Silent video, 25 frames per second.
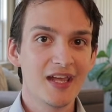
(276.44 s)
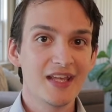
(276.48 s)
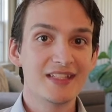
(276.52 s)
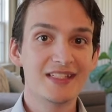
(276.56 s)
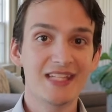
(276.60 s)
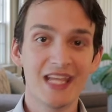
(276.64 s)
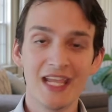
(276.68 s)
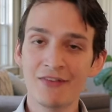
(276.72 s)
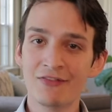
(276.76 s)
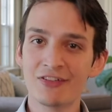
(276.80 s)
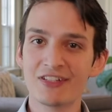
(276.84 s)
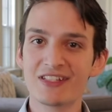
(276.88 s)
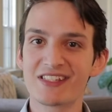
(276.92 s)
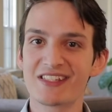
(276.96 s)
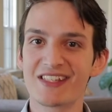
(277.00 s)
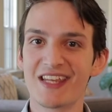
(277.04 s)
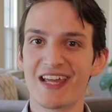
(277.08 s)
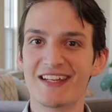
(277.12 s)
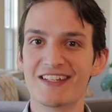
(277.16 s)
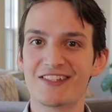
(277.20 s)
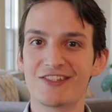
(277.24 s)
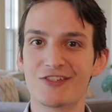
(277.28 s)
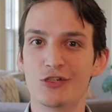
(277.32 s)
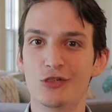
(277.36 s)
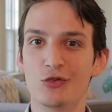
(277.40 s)
David
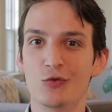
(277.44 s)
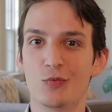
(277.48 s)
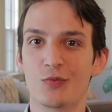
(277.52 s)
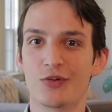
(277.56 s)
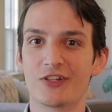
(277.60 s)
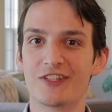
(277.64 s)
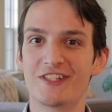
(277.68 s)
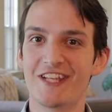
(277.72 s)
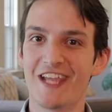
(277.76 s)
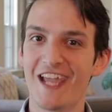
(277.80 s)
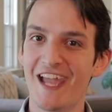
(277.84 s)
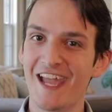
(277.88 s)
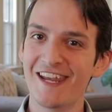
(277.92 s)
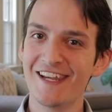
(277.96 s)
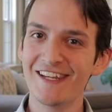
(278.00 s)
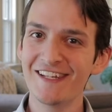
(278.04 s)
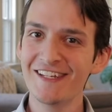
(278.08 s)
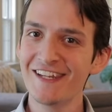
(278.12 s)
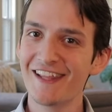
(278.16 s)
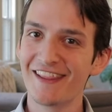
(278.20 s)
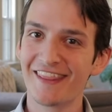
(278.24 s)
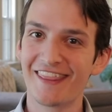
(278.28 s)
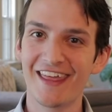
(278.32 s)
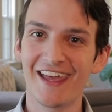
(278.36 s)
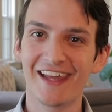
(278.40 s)
decides to
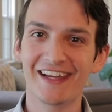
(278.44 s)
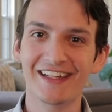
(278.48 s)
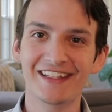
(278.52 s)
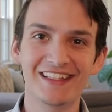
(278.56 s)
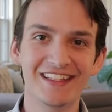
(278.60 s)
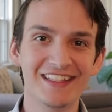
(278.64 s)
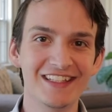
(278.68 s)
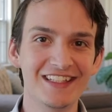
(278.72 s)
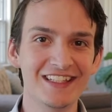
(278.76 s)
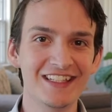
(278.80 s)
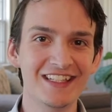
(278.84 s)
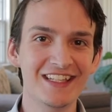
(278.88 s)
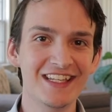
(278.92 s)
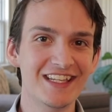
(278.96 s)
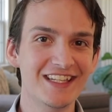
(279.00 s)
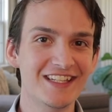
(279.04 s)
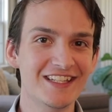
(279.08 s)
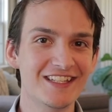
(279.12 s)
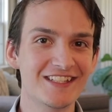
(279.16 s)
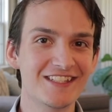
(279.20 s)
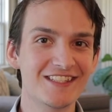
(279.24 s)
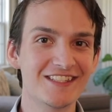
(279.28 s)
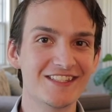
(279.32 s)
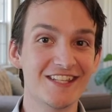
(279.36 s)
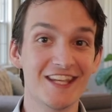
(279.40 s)
pretend that
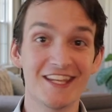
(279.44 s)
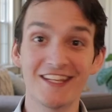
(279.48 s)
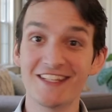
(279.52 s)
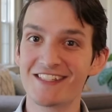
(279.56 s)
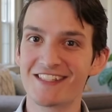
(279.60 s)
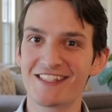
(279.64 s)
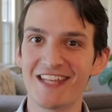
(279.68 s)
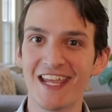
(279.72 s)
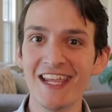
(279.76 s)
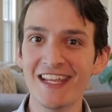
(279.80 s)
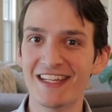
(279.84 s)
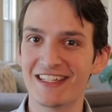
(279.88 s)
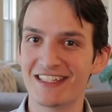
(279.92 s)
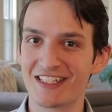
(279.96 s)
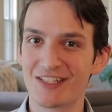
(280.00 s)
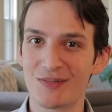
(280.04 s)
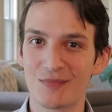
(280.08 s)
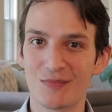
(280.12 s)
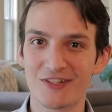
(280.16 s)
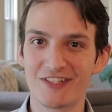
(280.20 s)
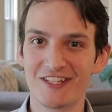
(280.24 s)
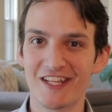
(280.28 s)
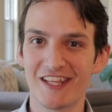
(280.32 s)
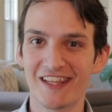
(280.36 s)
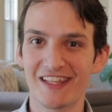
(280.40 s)
he is insane, to
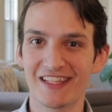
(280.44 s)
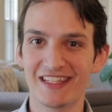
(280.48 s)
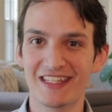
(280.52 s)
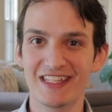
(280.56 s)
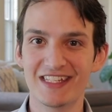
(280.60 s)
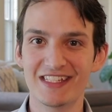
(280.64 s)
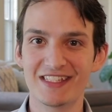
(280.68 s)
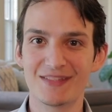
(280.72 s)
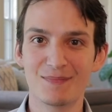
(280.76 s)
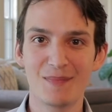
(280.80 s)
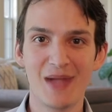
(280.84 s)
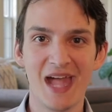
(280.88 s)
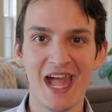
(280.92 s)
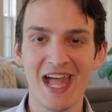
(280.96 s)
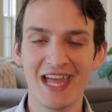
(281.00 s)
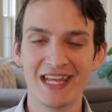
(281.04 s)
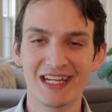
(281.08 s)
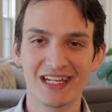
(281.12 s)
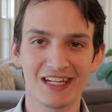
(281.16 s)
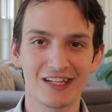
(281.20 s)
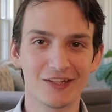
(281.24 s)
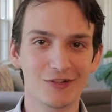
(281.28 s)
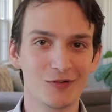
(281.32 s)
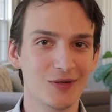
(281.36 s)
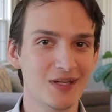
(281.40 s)
pretend that he's
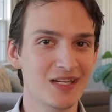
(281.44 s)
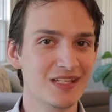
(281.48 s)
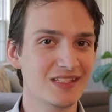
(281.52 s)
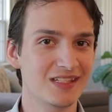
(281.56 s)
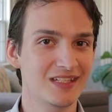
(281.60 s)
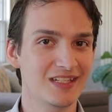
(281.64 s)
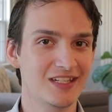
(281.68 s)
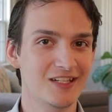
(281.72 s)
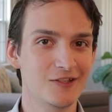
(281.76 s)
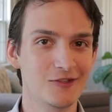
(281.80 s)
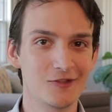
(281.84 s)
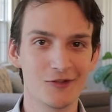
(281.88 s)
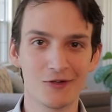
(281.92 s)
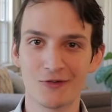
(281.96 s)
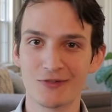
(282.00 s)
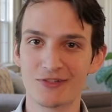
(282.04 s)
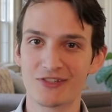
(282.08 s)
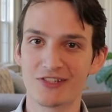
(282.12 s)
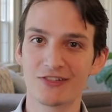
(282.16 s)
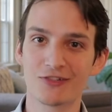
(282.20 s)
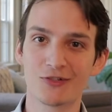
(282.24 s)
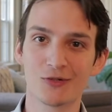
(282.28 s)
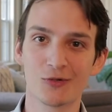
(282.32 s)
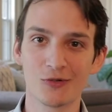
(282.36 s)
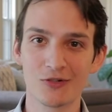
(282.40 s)
mad and crazy. He
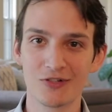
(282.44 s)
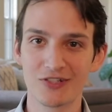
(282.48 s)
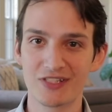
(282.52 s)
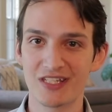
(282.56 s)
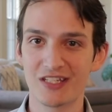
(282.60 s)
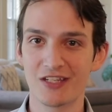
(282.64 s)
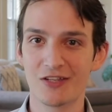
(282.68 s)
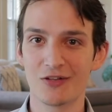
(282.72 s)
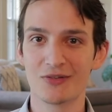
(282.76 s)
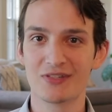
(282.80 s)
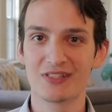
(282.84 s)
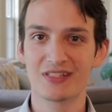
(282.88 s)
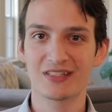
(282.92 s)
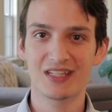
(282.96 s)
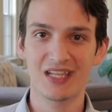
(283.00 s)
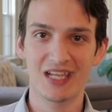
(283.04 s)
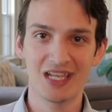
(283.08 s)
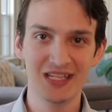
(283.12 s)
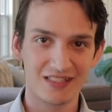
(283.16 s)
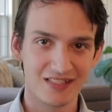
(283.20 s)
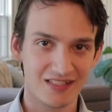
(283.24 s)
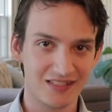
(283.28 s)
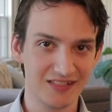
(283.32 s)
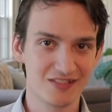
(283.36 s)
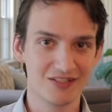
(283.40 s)
goes to doors, he goes to
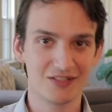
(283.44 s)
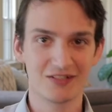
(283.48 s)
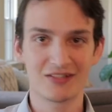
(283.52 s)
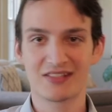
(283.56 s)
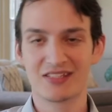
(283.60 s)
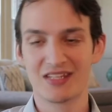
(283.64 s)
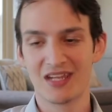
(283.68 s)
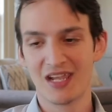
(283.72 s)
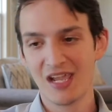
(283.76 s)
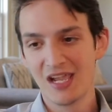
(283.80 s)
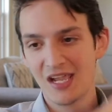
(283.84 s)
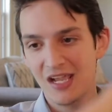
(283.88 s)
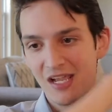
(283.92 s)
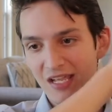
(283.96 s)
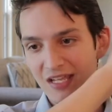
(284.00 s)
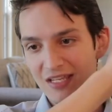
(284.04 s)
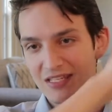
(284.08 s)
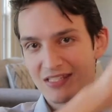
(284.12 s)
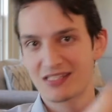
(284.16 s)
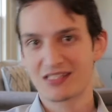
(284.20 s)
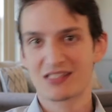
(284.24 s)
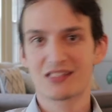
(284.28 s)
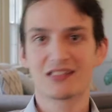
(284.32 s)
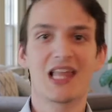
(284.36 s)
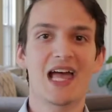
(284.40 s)
gates, and starts
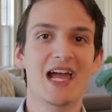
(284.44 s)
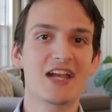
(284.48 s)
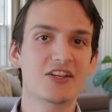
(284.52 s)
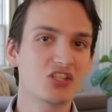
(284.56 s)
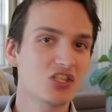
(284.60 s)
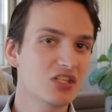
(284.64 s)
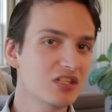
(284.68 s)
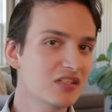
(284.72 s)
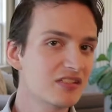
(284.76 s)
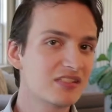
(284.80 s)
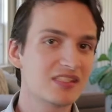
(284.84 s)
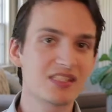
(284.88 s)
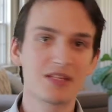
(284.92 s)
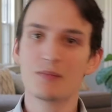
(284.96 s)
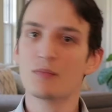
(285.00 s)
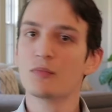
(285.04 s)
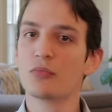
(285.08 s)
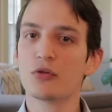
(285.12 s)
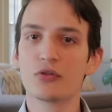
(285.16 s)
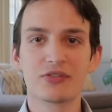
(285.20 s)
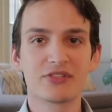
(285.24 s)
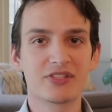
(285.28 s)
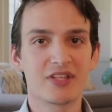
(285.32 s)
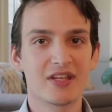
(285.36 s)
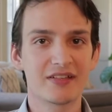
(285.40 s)
slashing
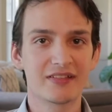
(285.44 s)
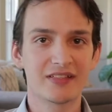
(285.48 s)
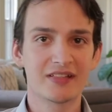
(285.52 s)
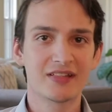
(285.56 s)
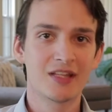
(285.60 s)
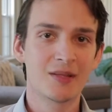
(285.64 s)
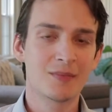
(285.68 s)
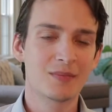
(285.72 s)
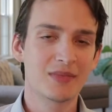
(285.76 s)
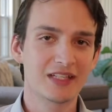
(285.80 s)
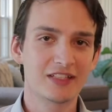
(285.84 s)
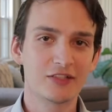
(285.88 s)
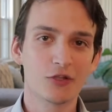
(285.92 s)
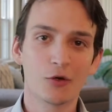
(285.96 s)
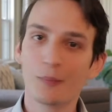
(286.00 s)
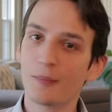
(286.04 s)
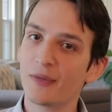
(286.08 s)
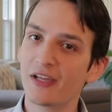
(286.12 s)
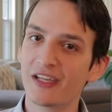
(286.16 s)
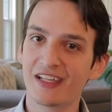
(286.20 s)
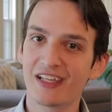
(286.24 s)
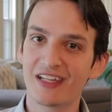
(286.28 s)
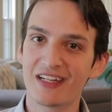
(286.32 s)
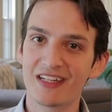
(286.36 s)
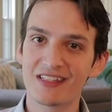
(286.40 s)
symbols onto them that don't
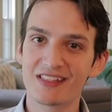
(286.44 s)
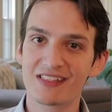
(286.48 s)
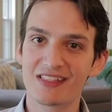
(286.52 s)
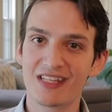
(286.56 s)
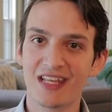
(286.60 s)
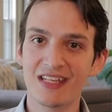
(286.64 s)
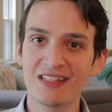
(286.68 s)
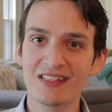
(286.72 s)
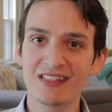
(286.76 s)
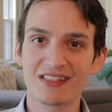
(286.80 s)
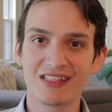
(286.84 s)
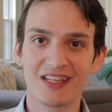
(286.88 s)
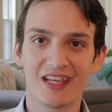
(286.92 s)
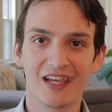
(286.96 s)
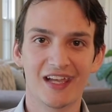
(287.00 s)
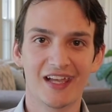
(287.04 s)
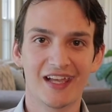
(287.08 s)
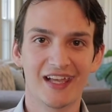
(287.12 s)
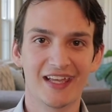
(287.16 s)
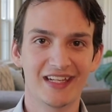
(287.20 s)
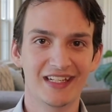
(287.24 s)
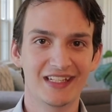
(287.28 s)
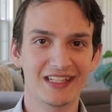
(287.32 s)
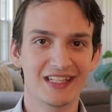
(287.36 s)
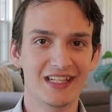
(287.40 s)
make any sense,
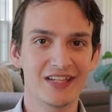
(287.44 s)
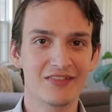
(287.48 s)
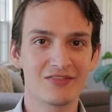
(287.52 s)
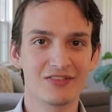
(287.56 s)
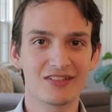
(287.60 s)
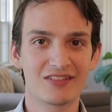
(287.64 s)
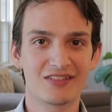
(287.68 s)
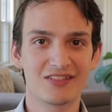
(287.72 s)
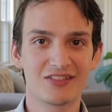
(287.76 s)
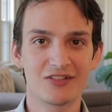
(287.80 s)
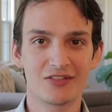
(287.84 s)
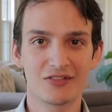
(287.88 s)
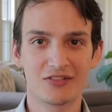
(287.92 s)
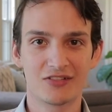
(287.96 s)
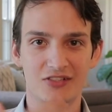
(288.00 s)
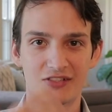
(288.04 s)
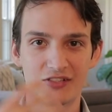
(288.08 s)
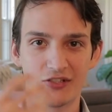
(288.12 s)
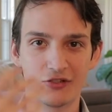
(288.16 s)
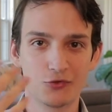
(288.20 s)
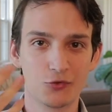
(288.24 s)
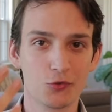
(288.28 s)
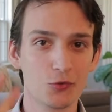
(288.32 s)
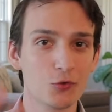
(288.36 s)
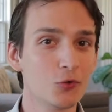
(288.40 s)
and he even starts
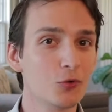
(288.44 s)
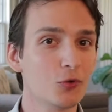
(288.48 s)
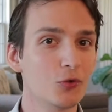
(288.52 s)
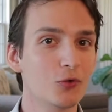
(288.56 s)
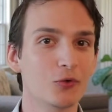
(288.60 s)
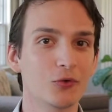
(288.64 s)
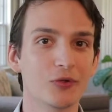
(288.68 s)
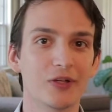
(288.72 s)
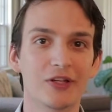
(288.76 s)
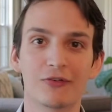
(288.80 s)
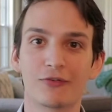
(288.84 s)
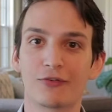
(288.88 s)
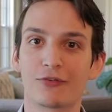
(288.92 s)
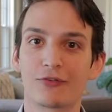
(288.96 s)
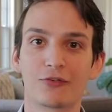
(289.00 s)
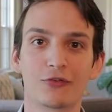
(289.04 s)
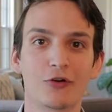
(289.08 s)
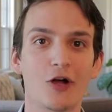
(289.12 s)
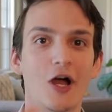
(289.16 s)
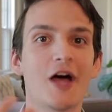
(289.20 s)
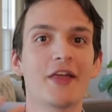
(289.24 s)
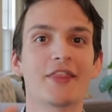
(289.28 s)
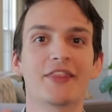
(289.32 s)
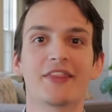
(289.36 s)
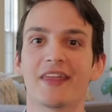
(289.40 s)
to drool and
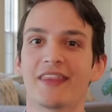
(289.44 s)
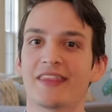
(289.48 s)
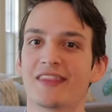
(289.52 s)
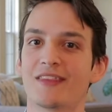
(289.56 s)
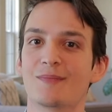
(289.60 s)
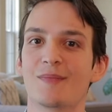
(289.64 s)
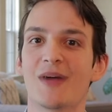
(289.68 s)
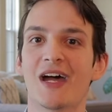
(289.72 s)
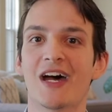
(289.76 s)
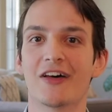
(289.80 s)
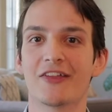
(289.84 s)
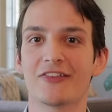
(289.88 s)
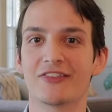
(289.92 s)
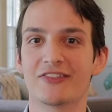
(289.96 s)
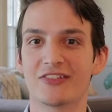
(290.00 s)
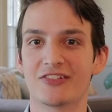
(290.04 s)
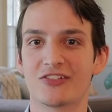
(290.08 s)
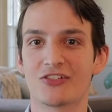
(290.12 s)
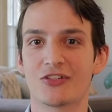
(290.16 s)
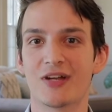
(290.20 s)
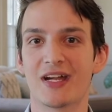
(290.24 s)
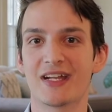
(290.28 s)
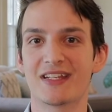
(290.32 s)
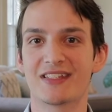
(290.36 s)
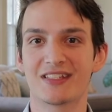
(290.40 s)
froth at the mouth to
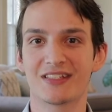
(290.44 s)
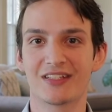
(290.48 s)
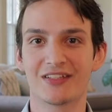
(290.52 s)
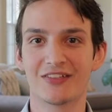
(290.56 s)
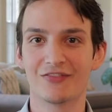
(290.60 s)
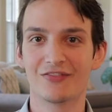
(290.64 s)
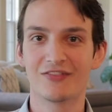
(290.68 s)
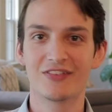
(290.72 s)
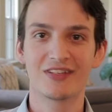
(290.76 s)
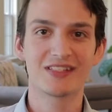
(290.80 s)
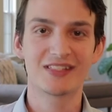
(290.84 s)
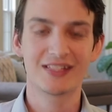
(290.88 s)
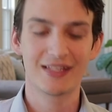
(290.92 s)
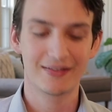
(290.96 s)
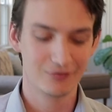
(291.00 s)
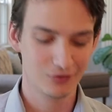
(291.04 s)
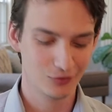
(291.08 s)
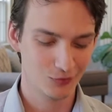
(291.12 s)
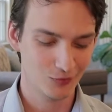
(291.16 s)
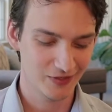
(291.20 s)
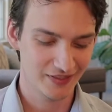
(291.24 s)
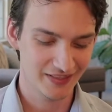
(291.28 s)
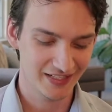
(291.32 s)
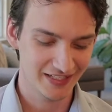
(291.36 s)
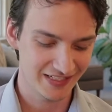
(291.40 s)
try to convince
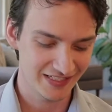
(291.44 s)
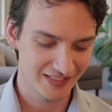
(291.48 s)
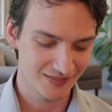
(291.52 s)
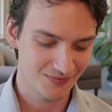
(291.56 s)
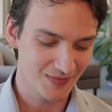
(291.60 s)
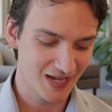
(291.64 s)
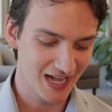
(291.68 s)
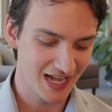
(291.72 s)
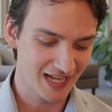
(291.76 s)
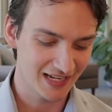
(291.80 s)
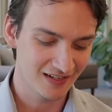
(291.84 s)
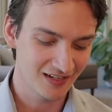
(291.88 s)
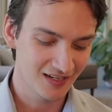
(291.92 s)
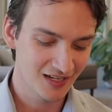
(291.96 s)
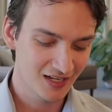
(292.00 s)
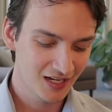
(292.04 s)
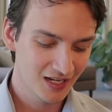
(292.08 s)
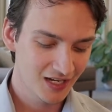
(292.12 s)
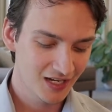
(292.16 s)
everyone that he's mad.